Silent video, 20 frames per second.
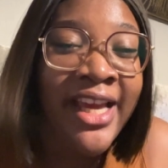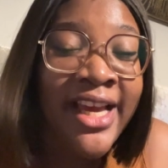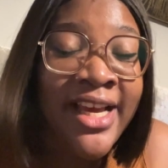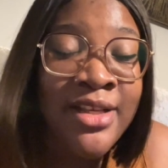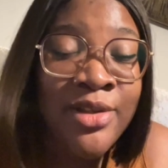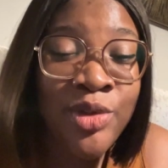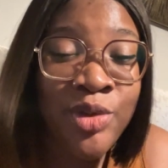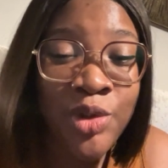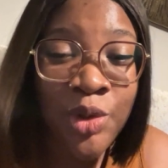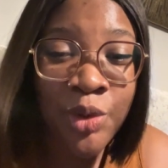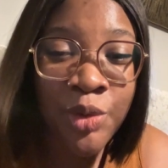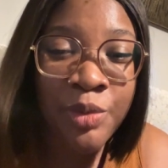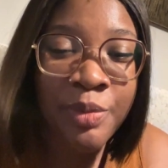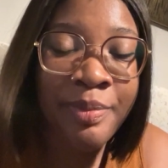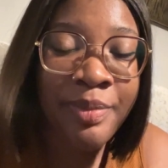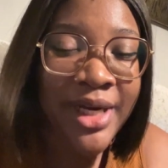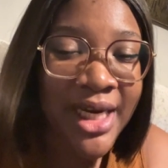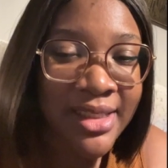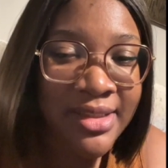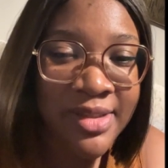So
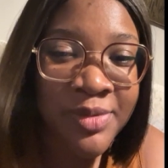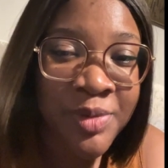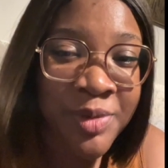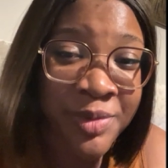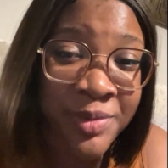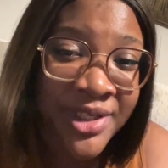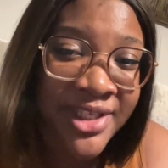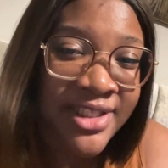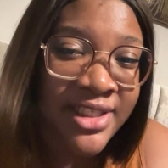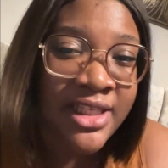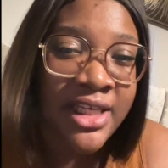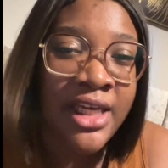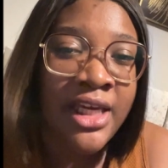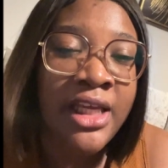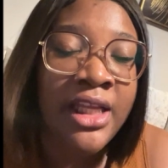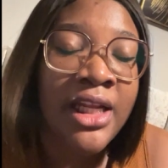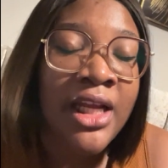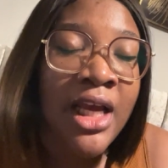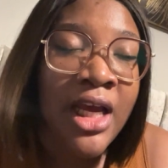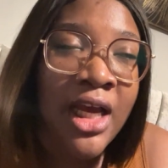back to what we're saying.